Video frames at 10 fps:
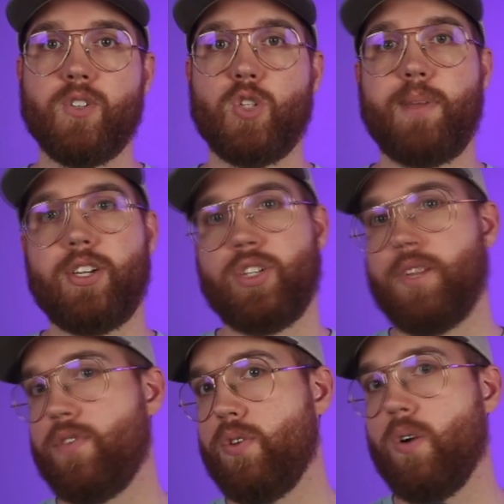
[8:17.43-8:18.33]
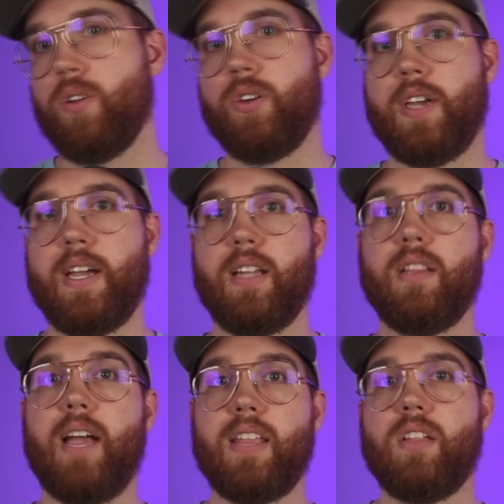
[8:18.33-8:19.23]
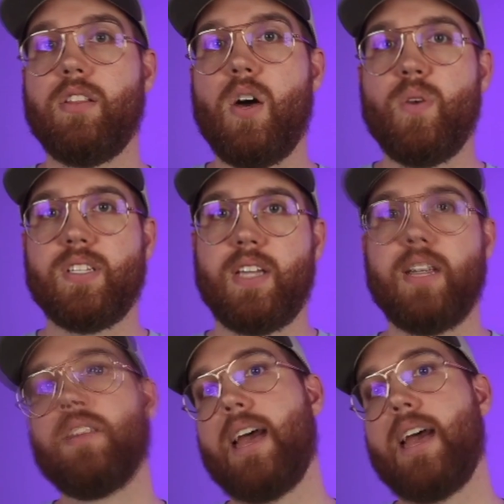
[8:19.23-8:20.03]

especially if you are looking at the lowest end,